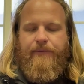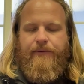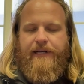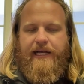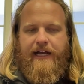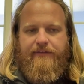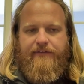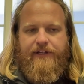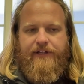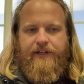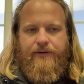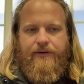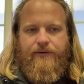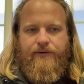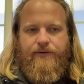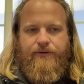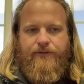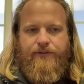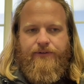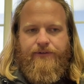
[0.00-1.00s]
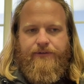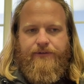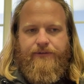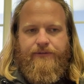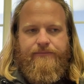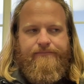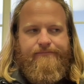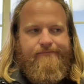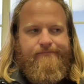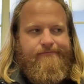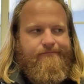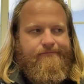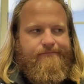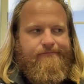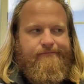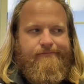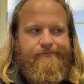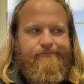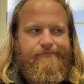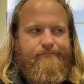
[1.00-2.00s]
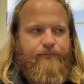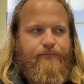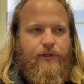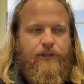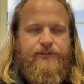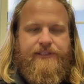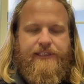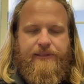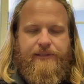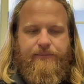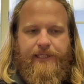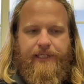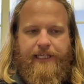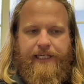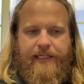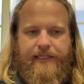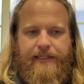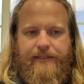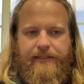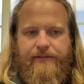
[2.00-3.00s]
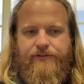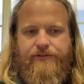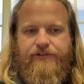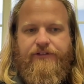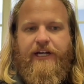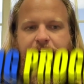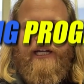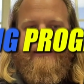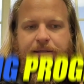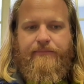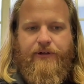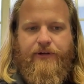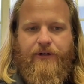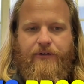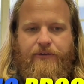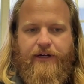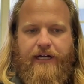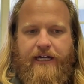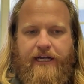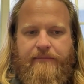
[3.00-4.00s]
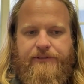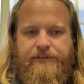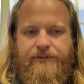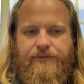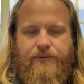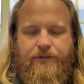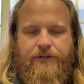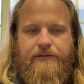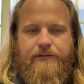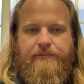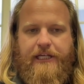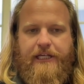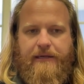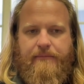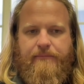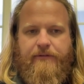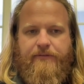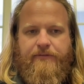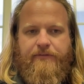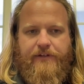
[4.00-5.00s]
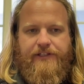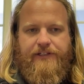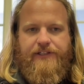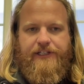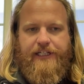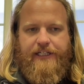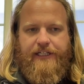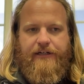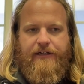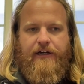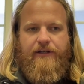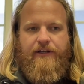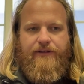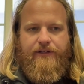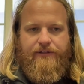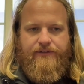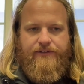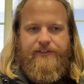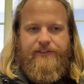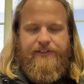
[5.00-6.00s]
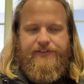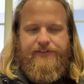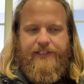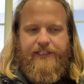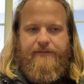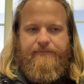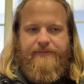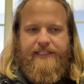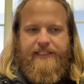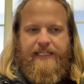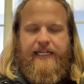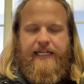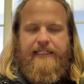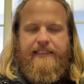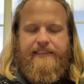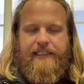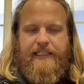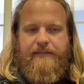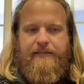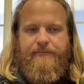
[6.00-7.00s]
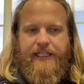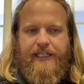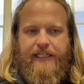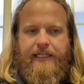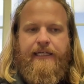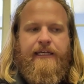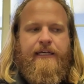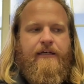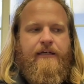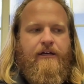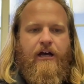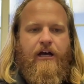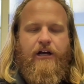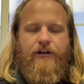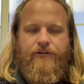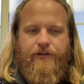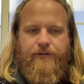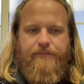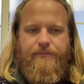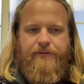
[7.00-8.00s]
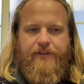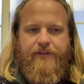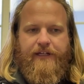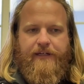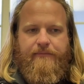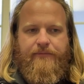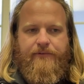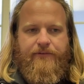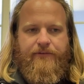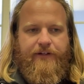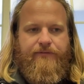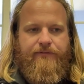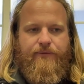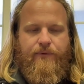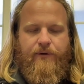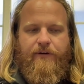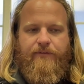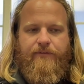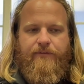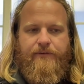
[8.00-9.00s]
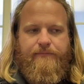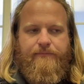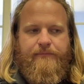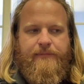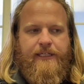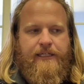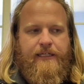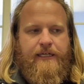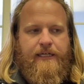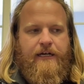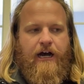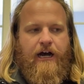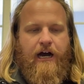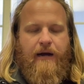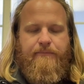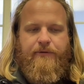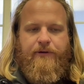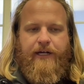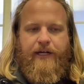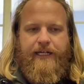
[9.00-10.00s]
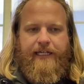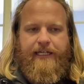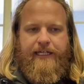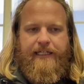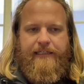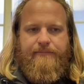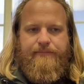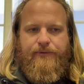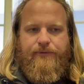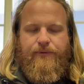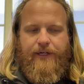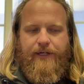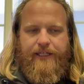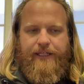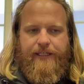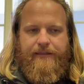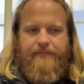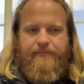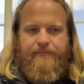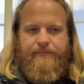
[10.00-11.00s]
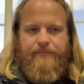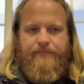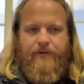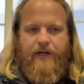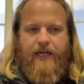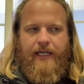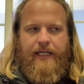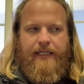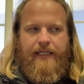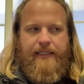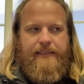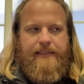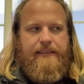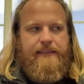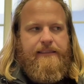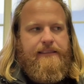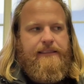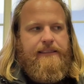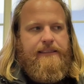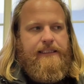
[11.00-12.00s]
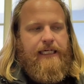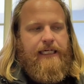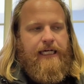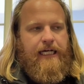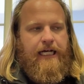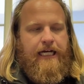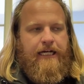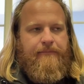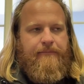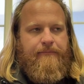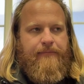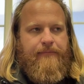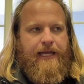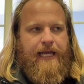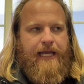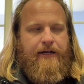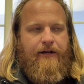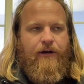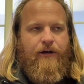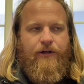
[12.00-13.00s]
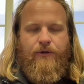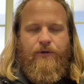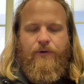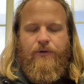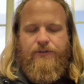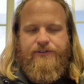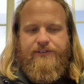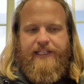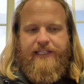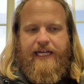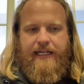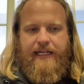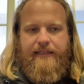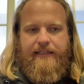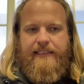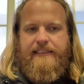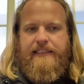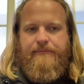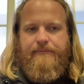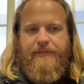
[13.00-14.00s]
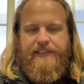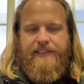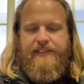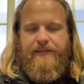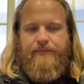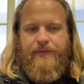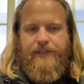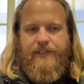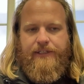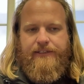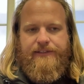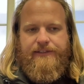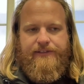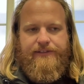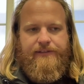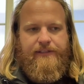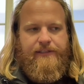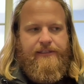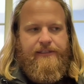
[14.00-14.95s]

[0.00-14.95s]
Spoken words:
would have to go through multi-week training programs in order to become proficient on those systems. And then it's going to be a group of them, three, four of them operating and deploying them, right? And our goal is that this can be someone's